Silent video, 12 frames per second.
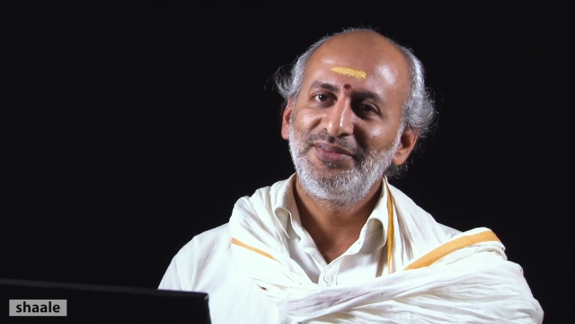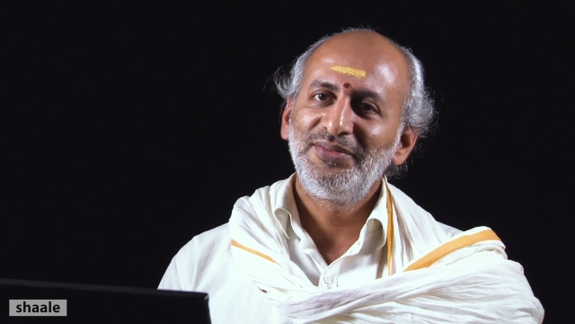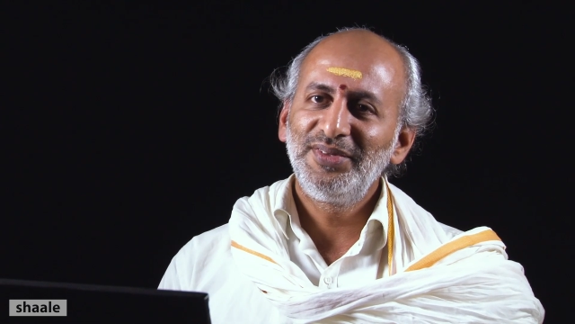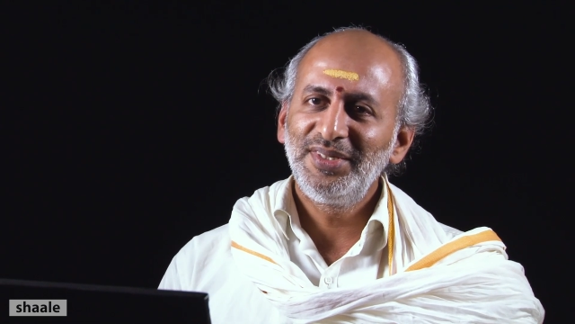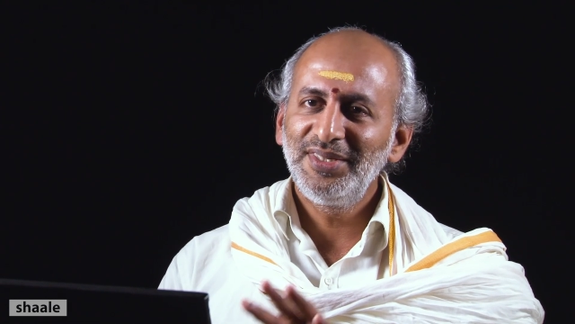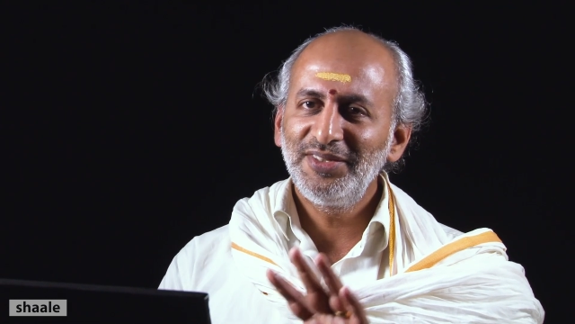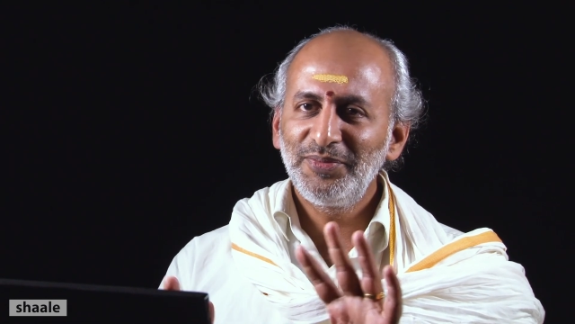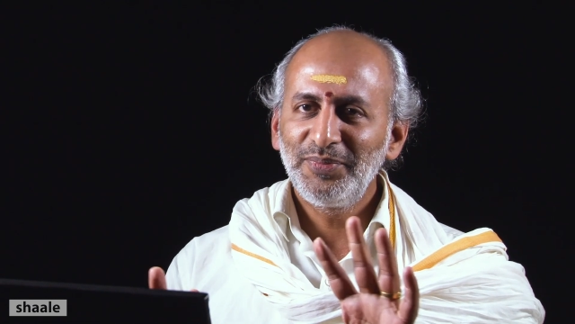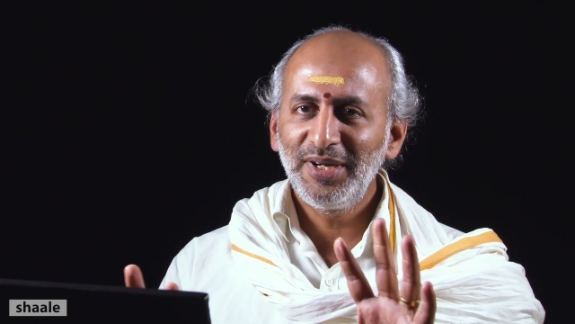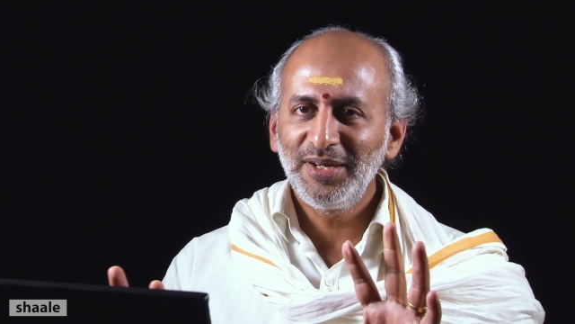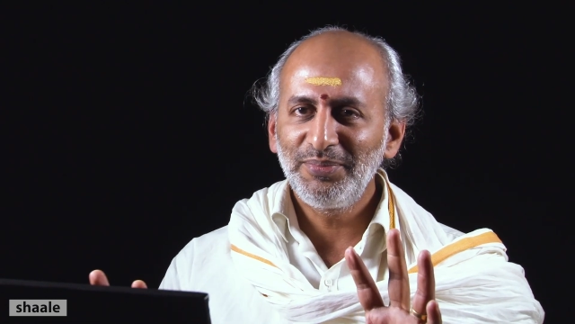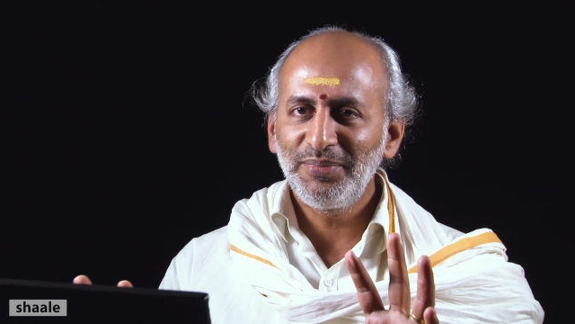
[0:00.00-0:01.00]
which is
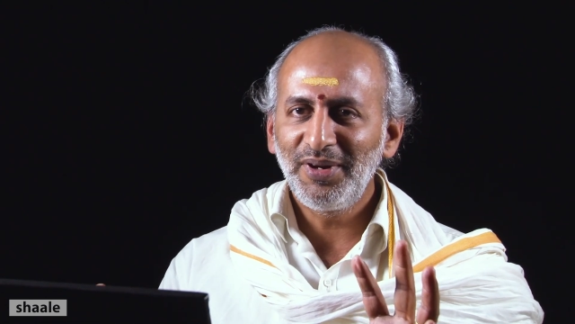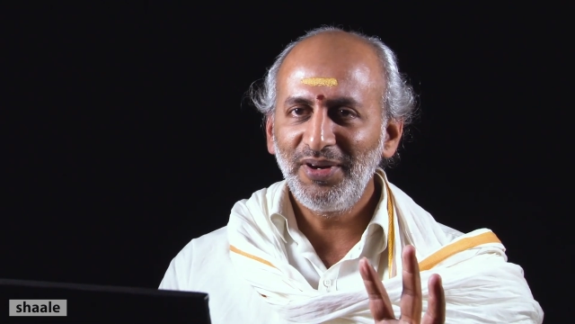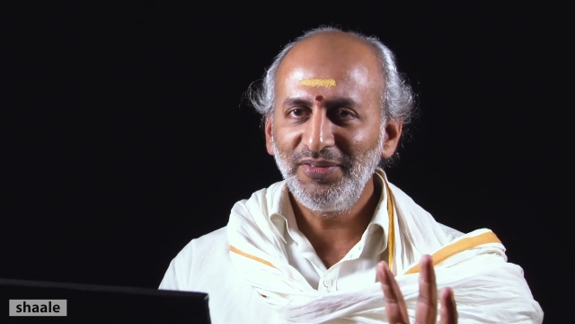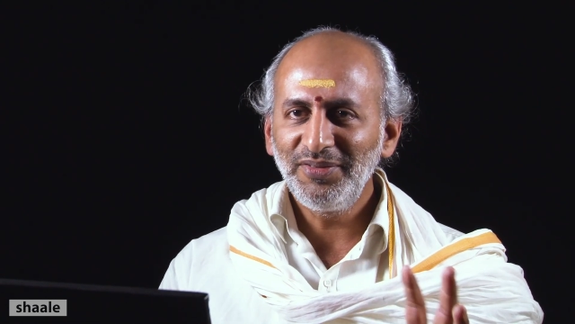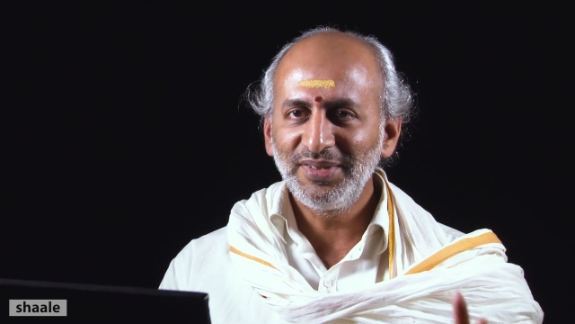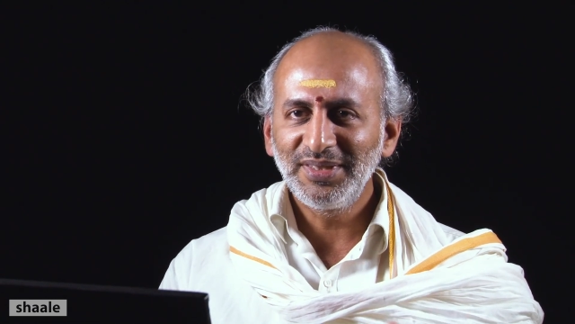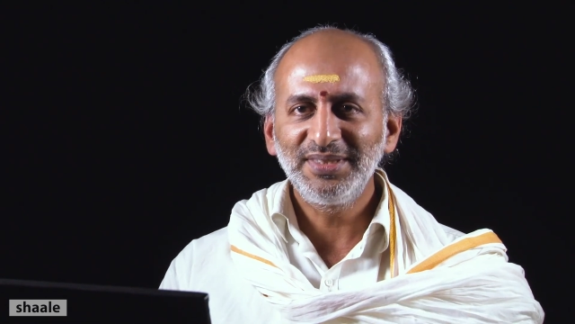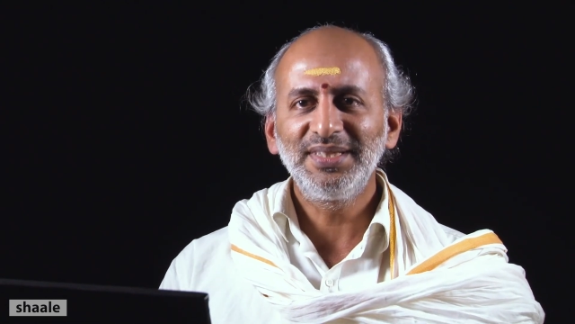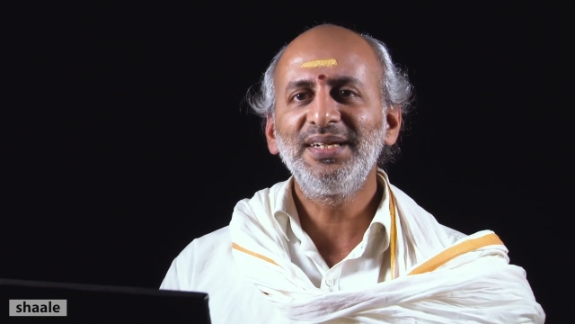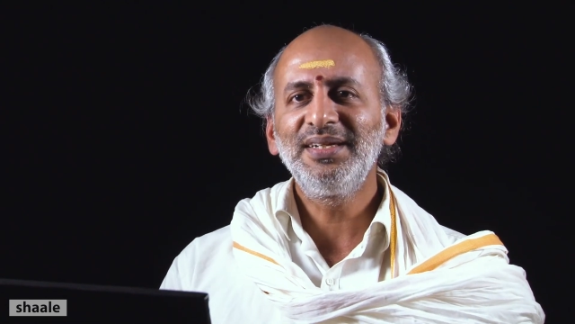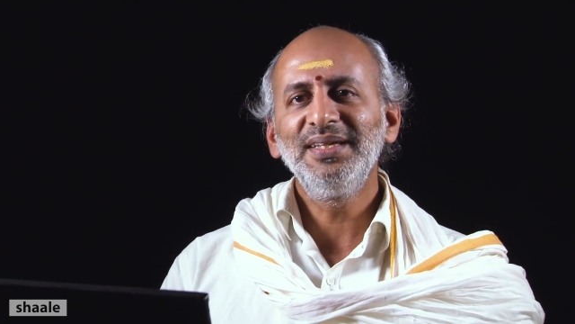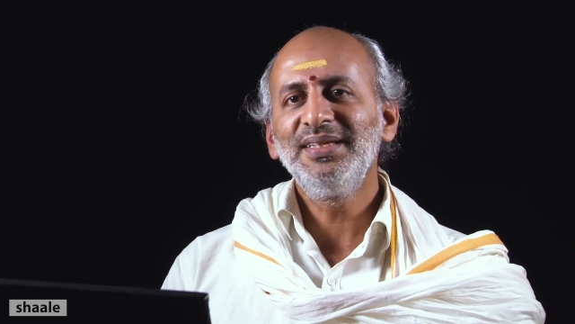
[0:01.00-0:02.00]
made up of
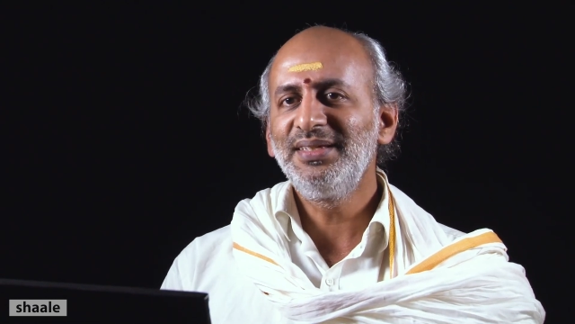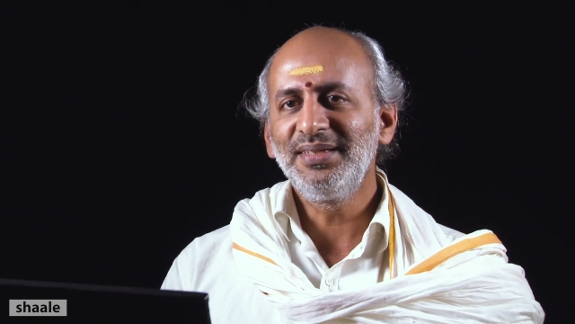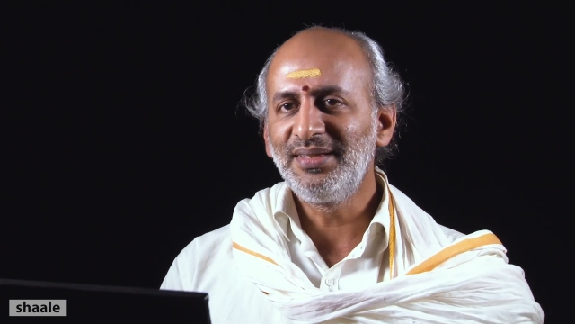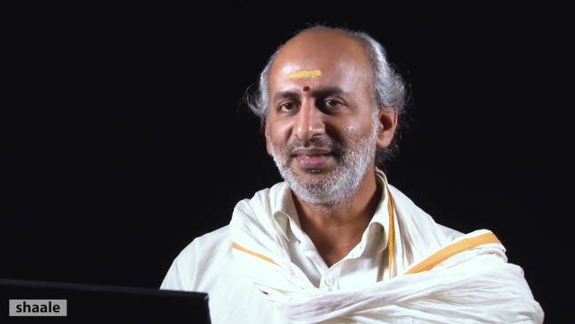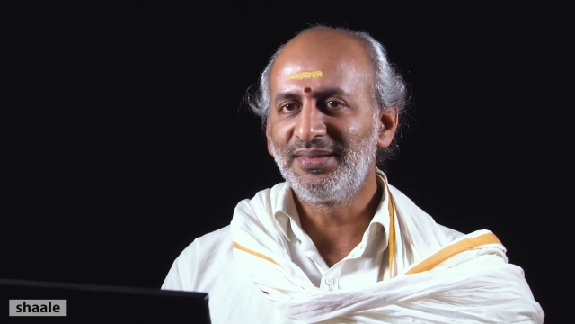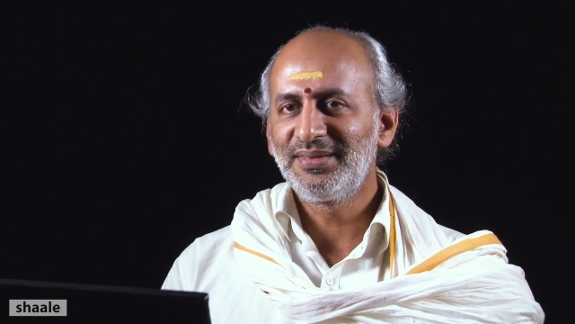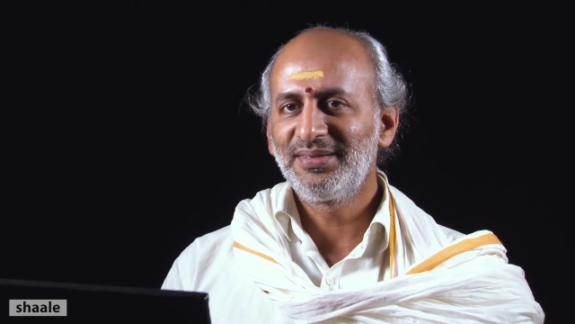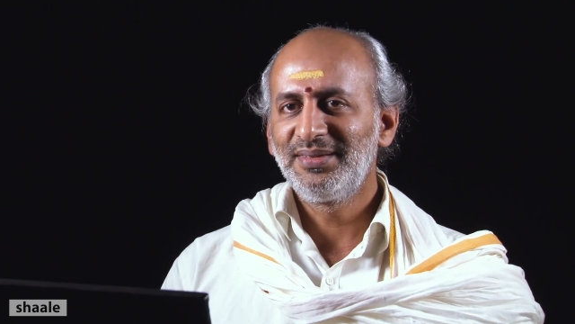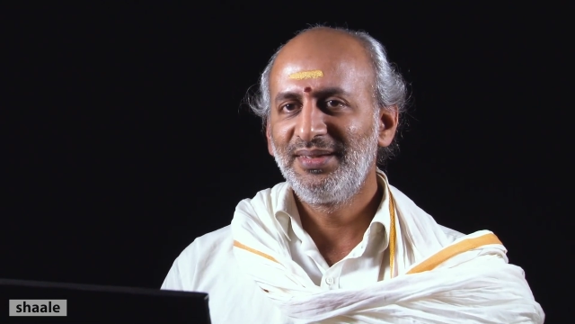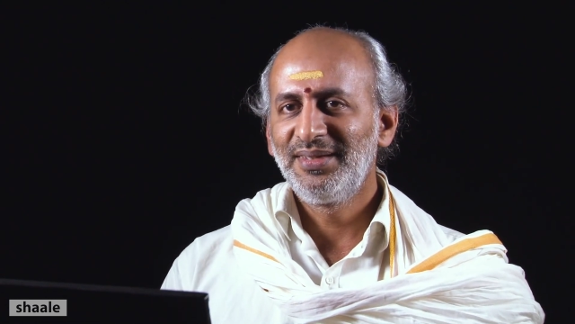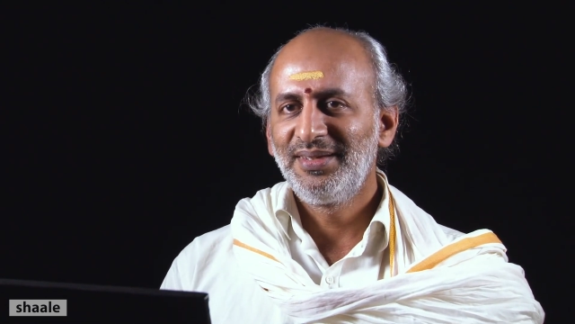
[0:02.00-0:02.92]
30 Tithis.